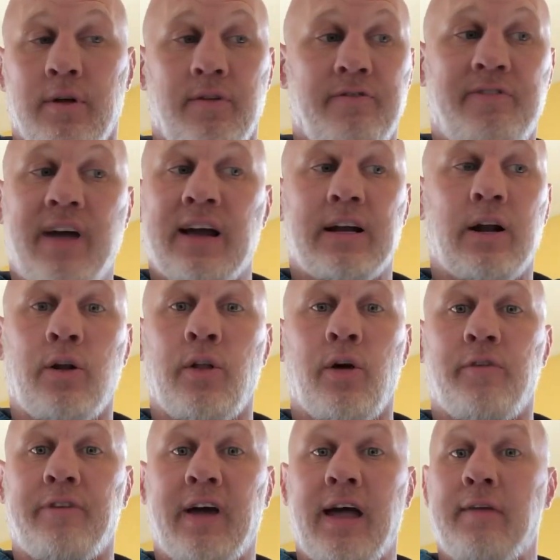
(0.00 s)
In fact, I don't
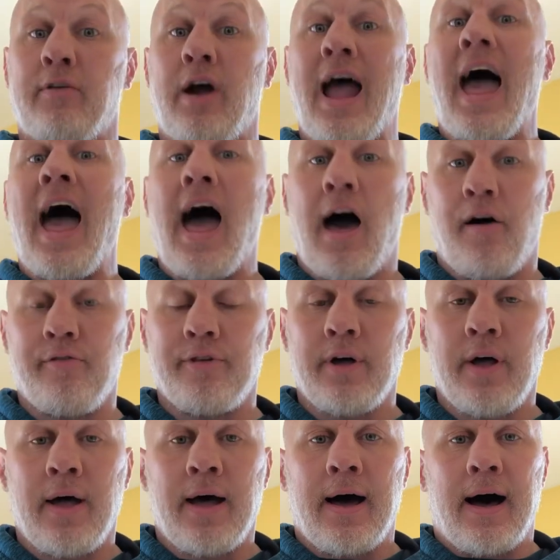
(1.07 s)
know if I ever have.
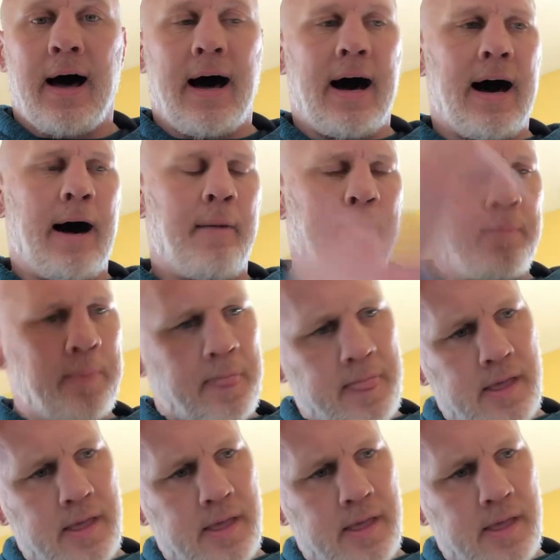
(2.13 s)
And